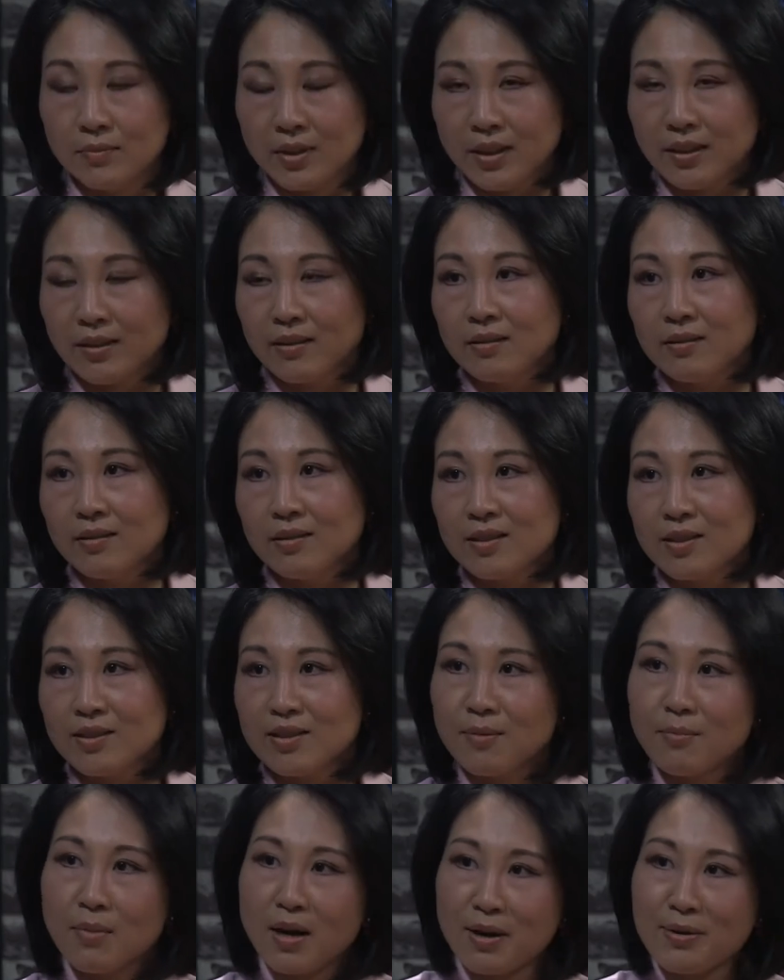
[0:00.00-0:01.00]
Yeah,
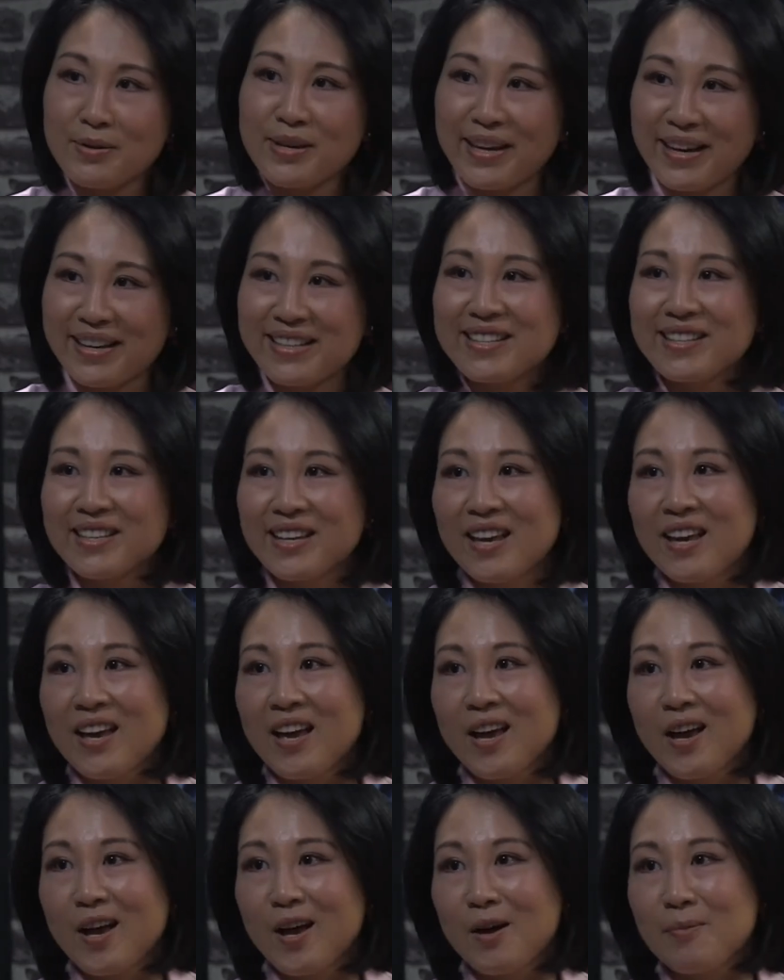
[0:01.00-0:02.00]
somehow yes.
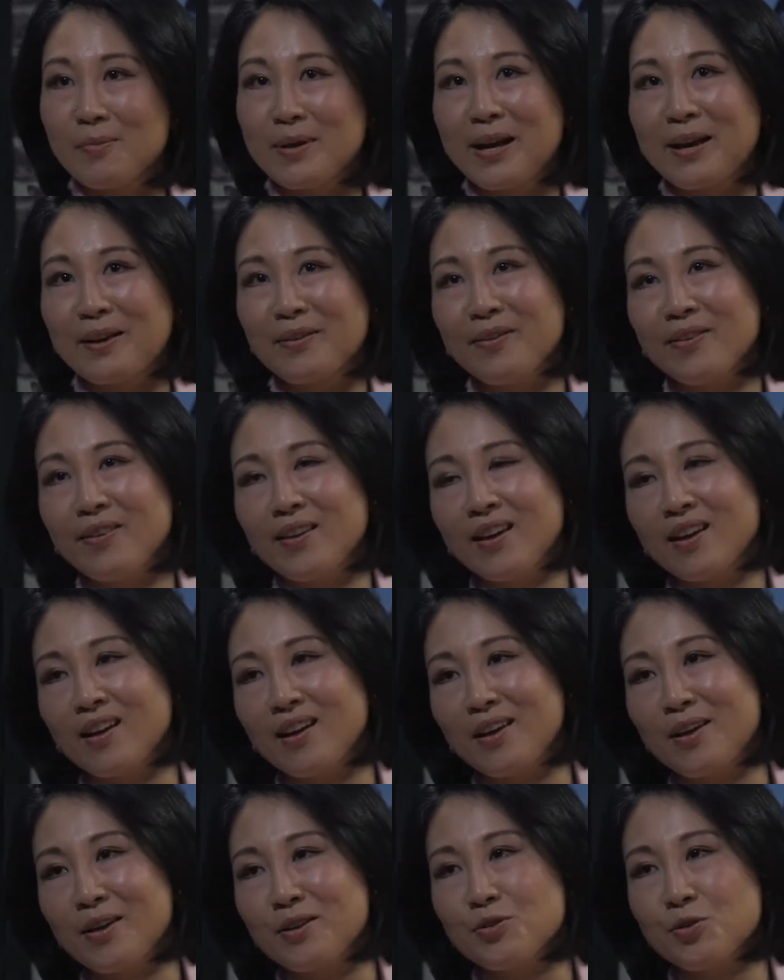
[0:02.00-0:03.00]
But I think
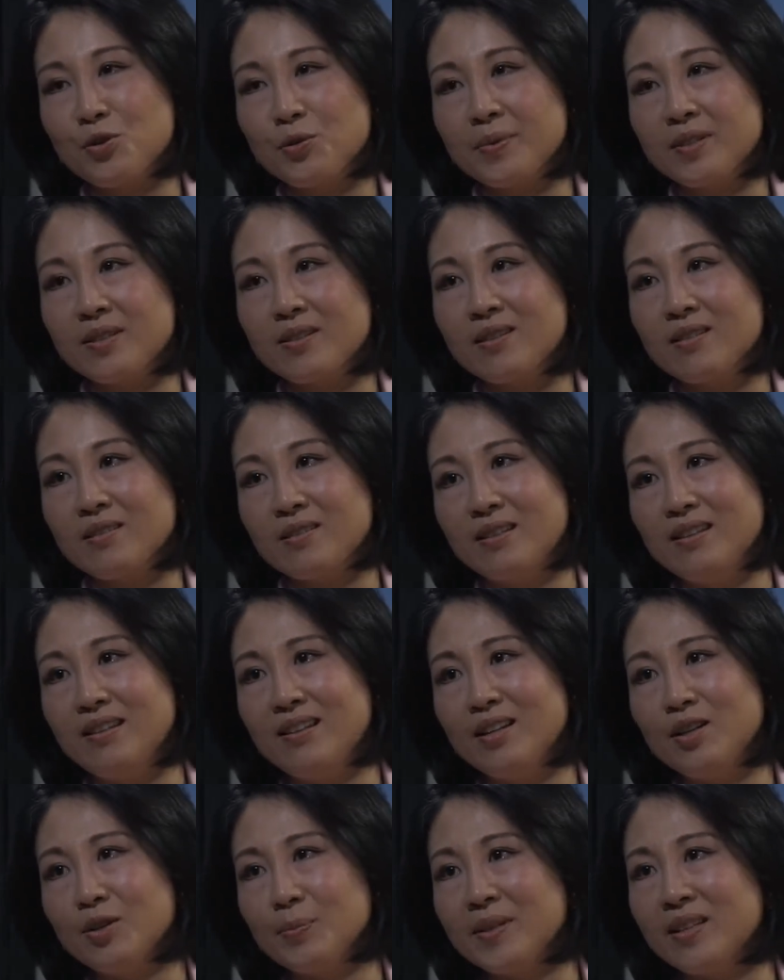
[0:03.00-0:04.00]
I interpreted it a
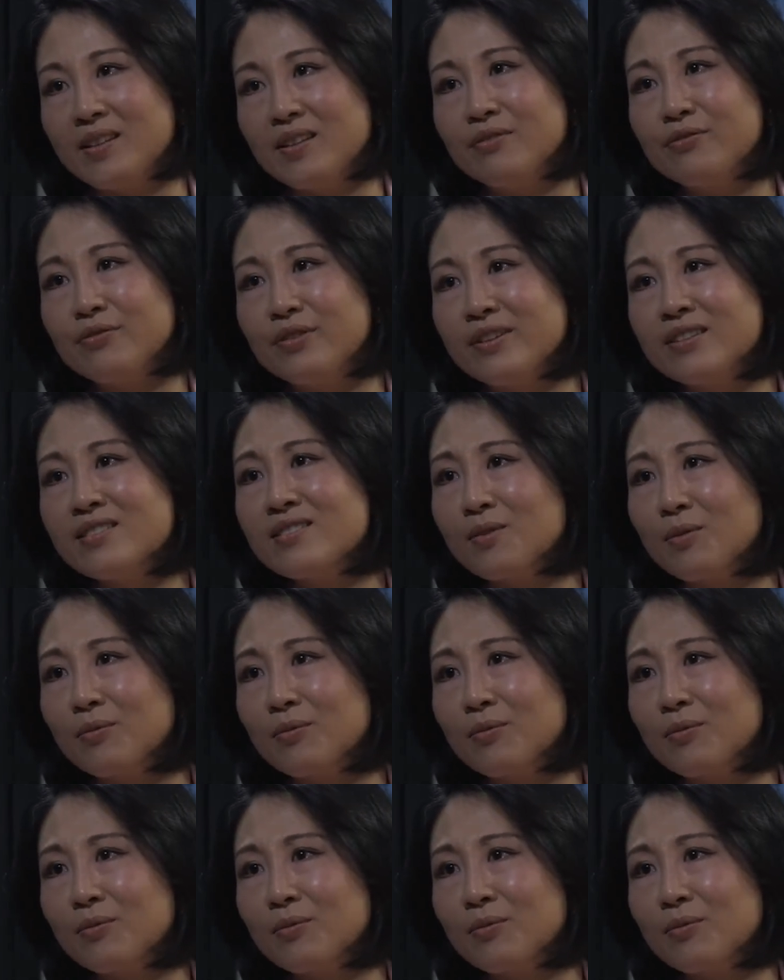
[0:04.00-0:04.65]
little bit different.